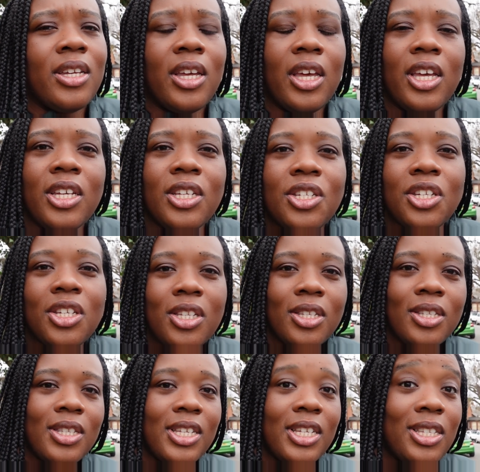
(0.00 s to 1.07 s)
it's
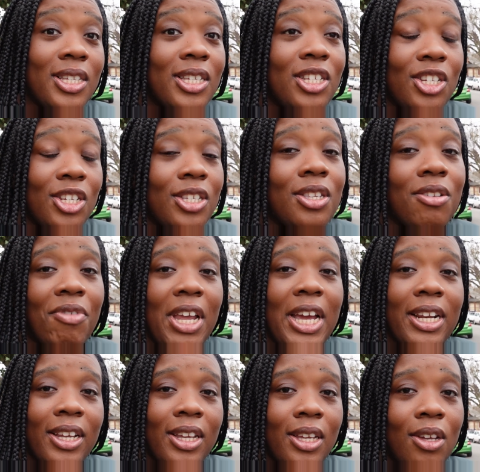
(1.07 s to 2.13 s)
just, this is just the
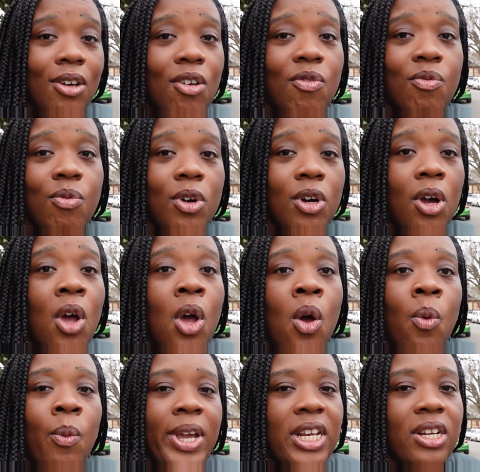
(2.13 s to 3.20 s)
reality of what
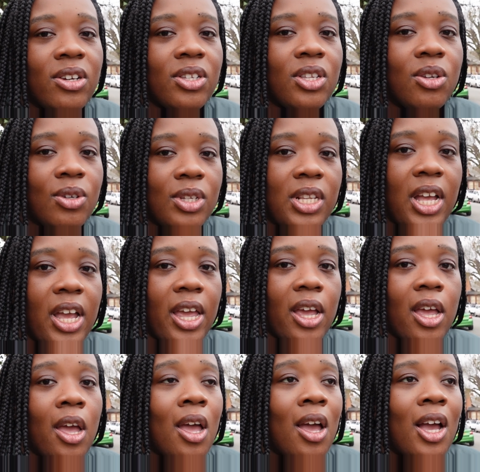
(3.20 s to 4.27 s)
weight loss looks
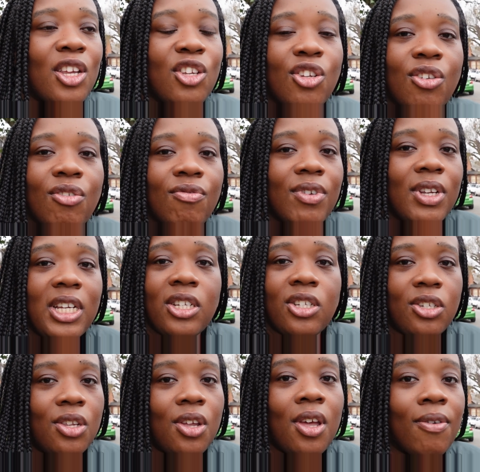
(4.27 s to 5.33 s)
like. I should have really
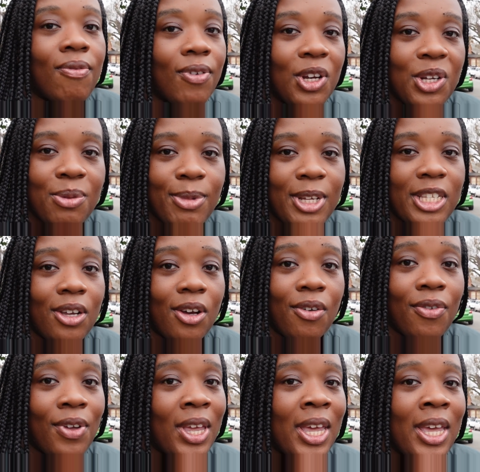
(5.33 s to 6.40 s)
just vlogged
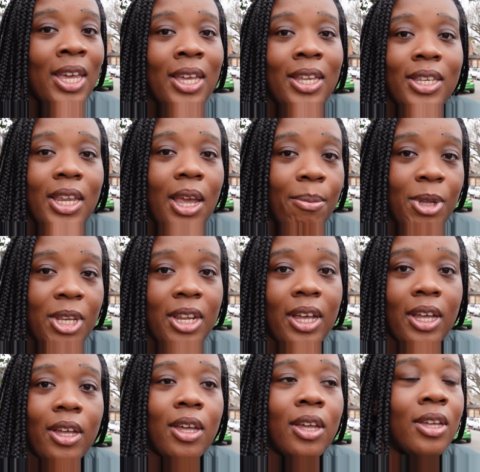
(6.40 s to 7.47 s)
myself yamming
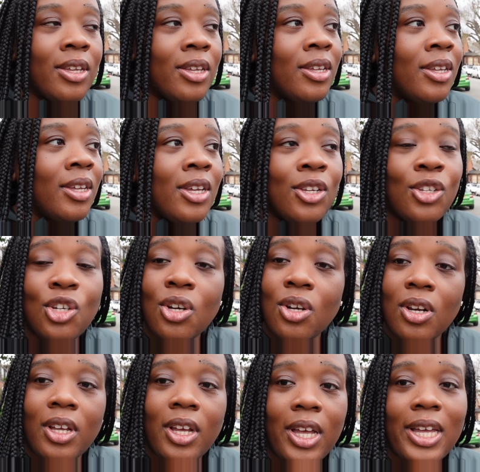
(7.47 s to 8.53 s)
that
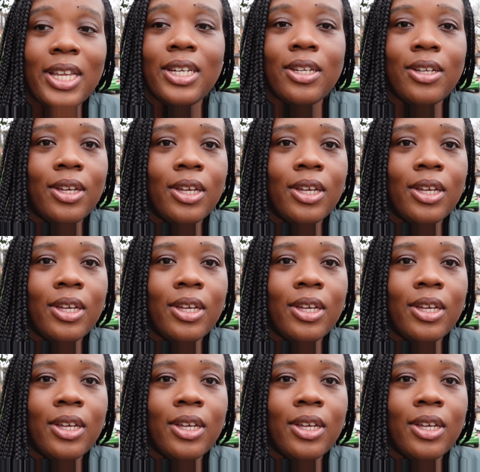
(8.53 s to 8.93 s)
chocolate and